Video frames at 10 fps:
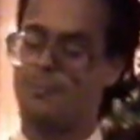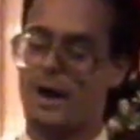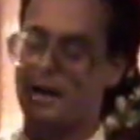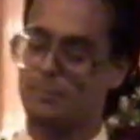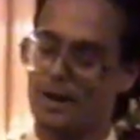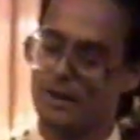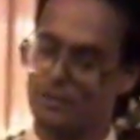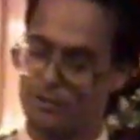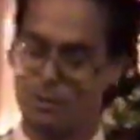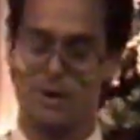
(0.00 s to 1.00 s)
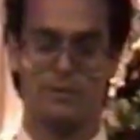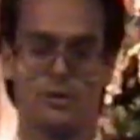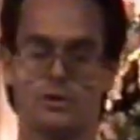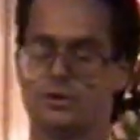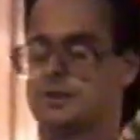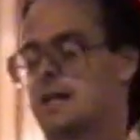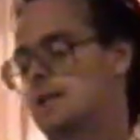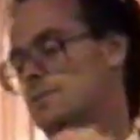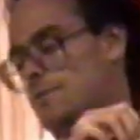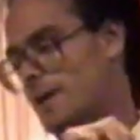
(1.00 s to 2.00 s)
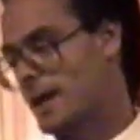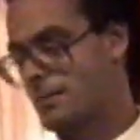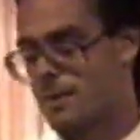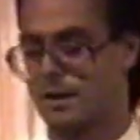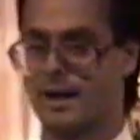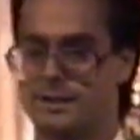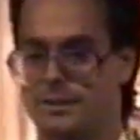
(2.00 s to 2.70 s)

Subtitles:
So the bottom line is, you want social change, forget about